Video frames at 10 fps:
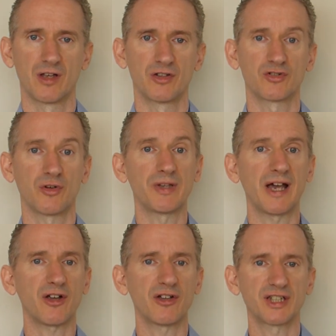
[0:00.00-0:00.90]
So I'm
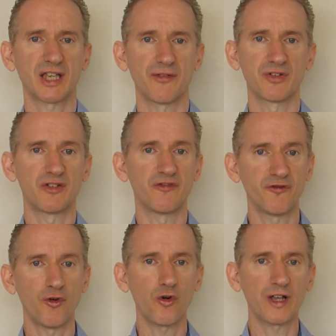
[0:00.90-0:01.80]
now going to cover the
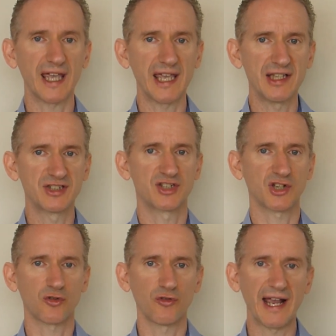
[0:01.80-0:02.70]
4 keys to
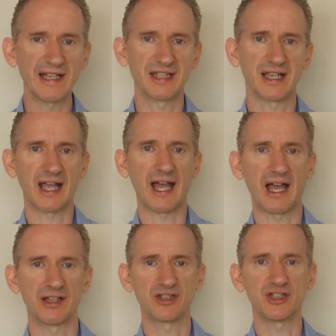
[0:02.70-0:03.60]
creating
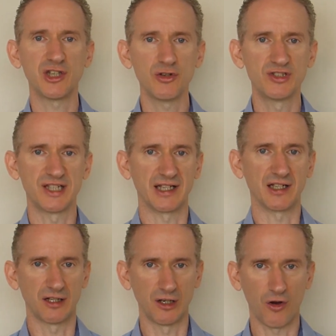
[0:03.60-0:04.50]
and
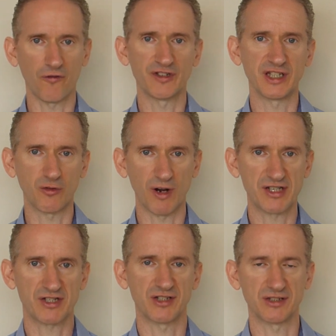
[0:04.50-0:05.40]
using lofty
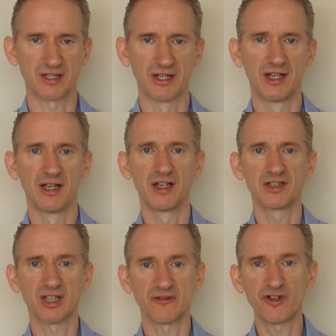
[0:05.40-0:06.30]
questions.
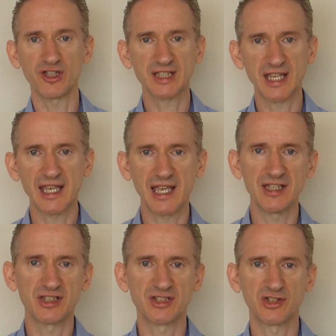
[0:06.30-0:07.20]
So the first key
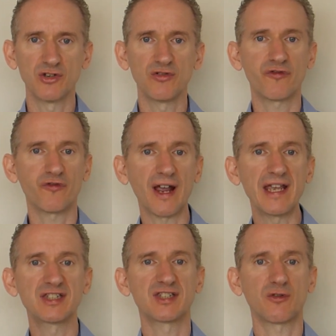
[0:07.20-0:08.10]
is to
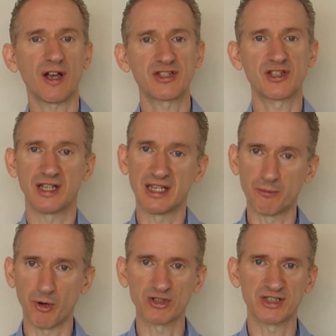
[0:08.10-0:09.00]
phrase the question in the
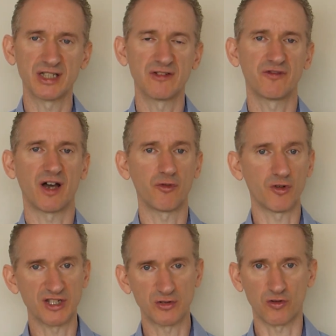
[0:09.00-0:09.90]
positive. I've
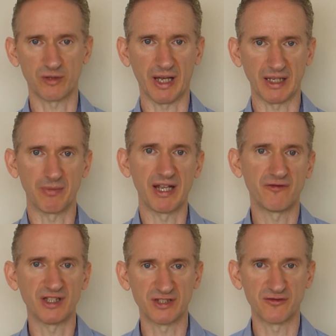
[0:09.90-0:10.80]
already talked about the
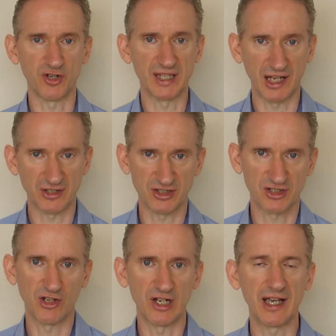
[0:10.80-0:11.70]
benefits of doing that just
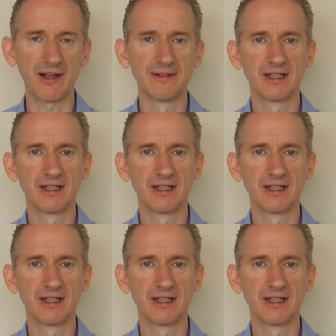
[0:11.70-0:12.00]
earlier.